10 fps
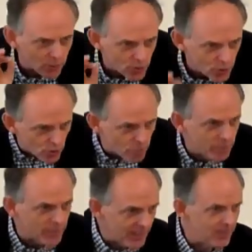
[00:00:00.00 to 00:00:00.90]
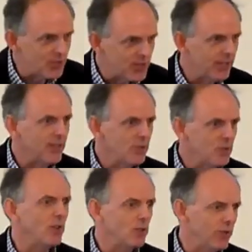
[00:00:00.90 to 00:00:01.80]
judgment concerning
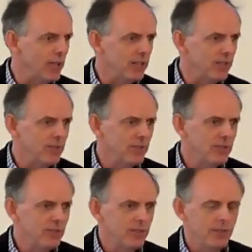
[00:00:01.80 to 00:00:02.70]
such things.